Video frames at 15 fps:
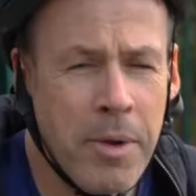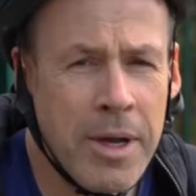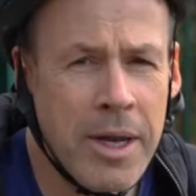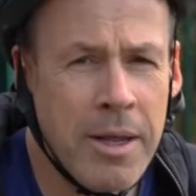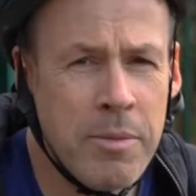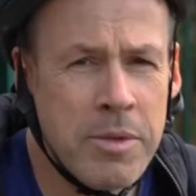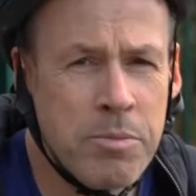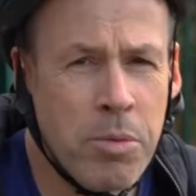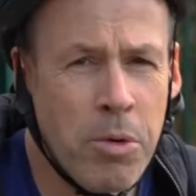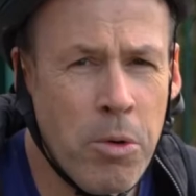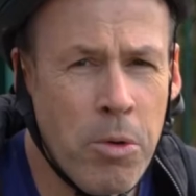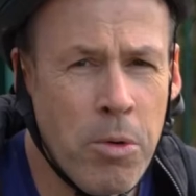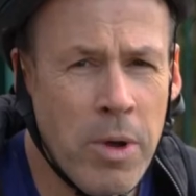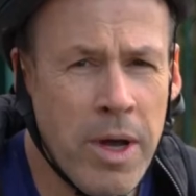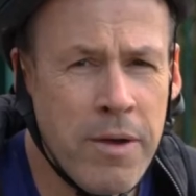My name is
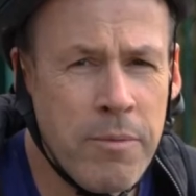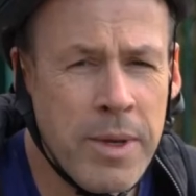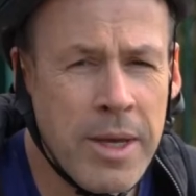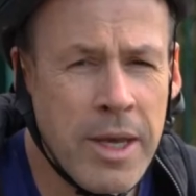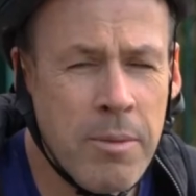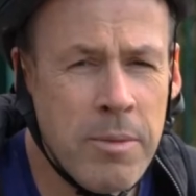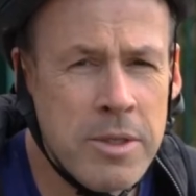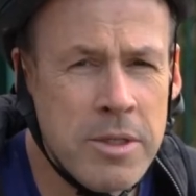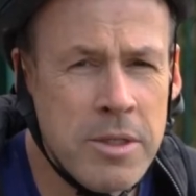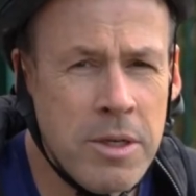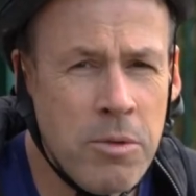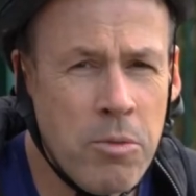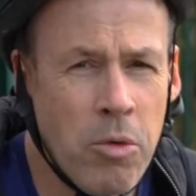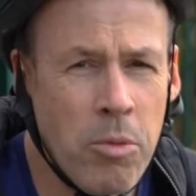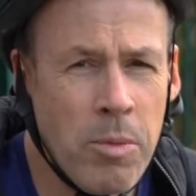Paul. I've been coming
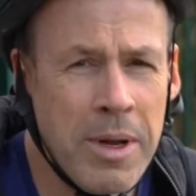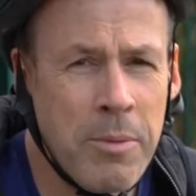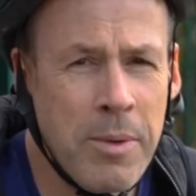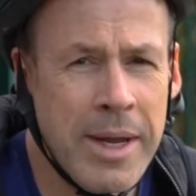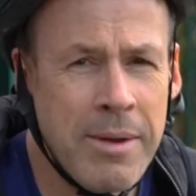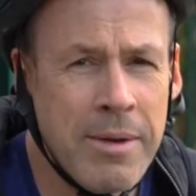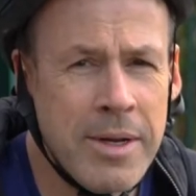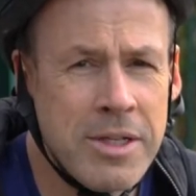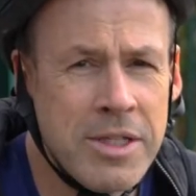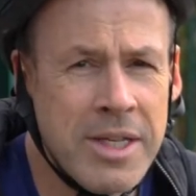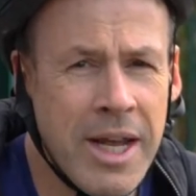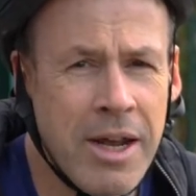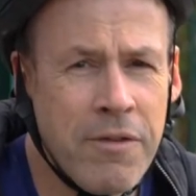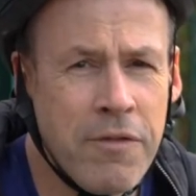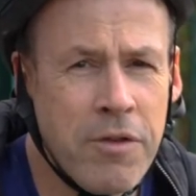to Warmley Wheelers
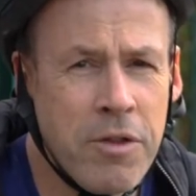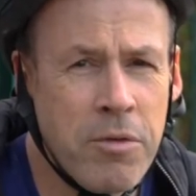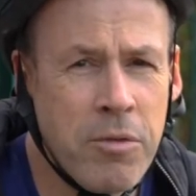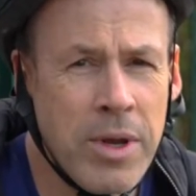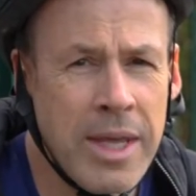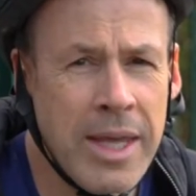now for three